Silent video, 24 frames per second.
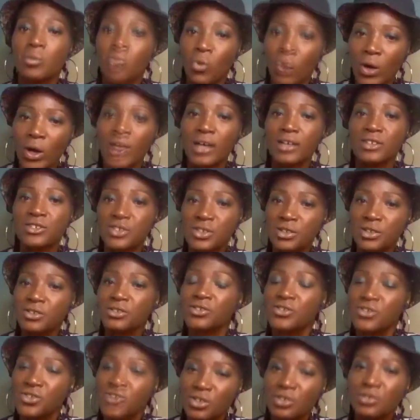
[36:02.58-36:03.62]
ways.
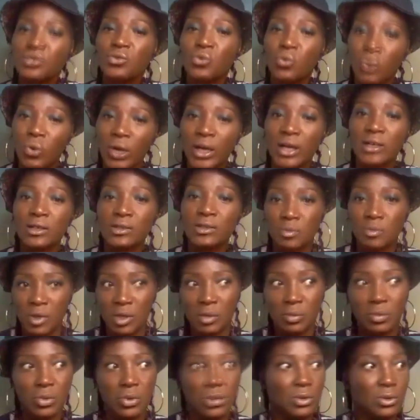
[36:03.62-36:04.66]
There's certain ways
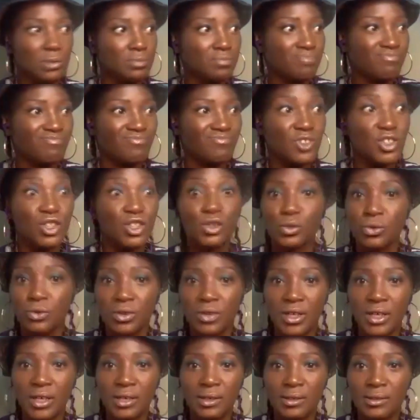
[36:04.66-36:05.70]
people do
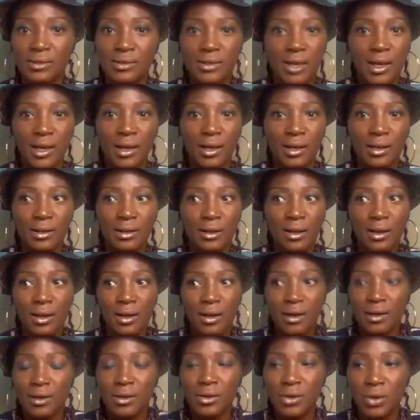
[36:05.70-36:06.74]
things. And,
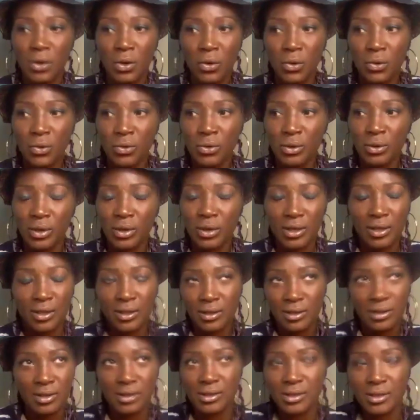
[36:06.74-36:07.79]

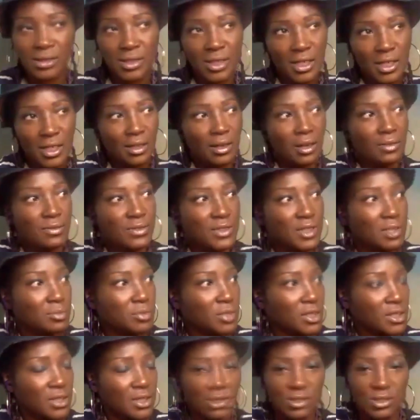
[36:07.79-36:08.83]
and this is getting off
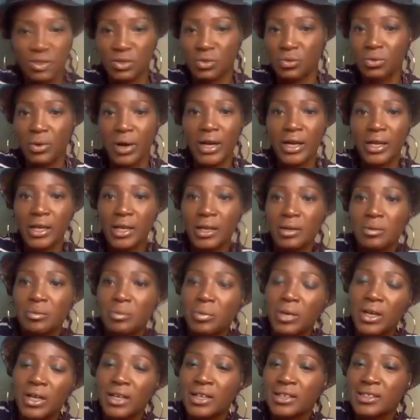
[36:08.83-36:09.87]
subject into writing,
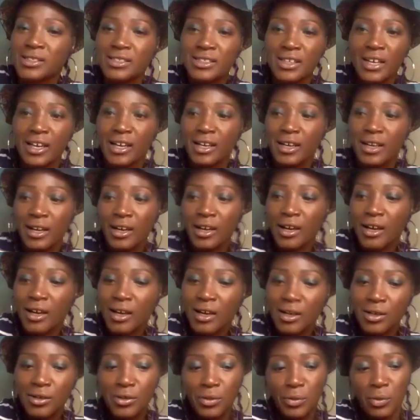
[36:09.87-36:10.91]
but it's like,
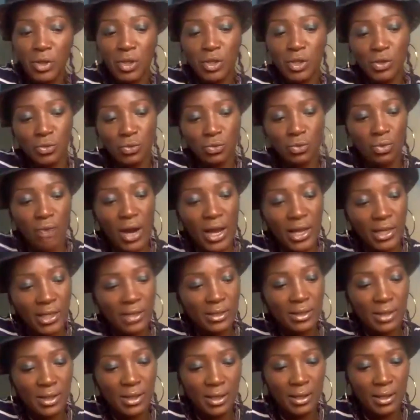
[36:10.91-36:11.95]
when you write
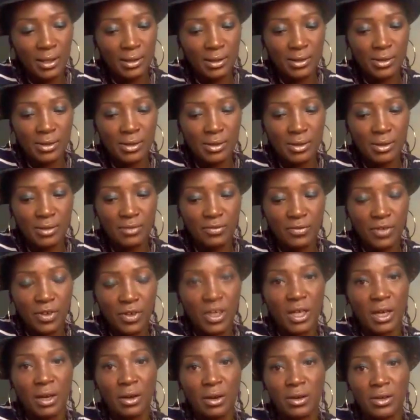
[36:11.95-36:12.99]
things for
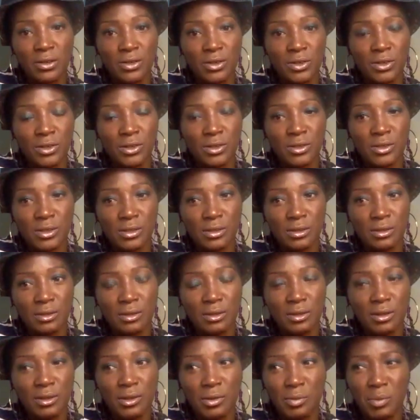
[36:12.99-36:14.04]
characters,
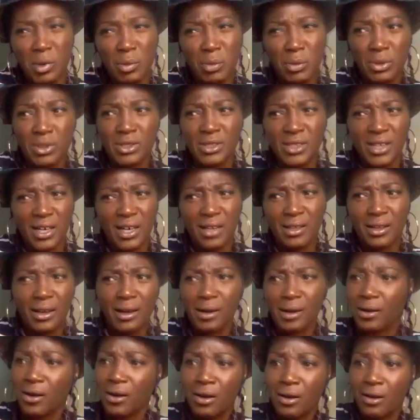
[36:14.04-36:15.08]
people can say
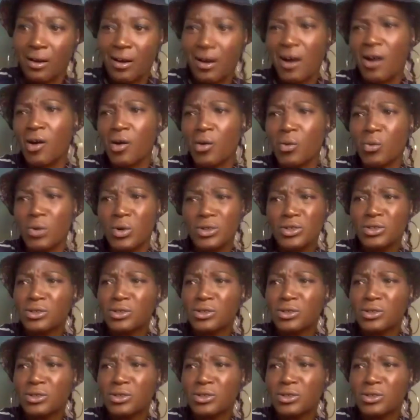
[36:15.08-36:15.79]
like, oh, well,